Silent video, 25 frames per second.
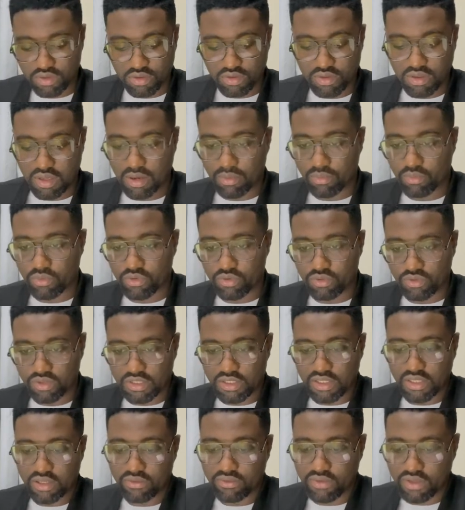I'm going to
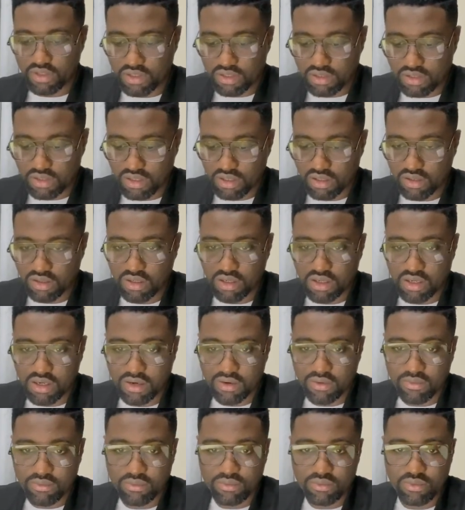save it and
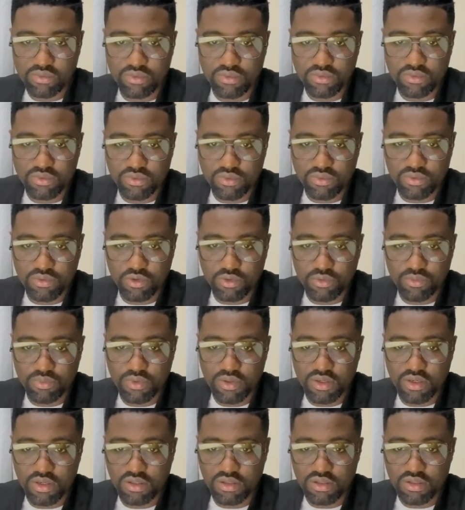then
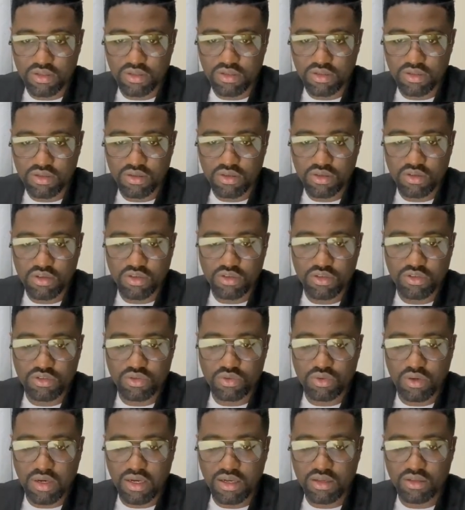open it.
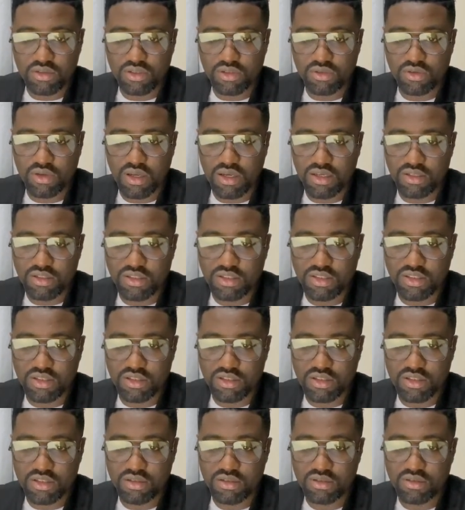So as you can see,
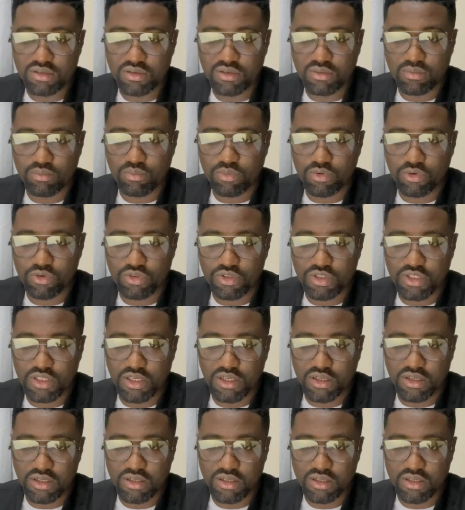it's bold here.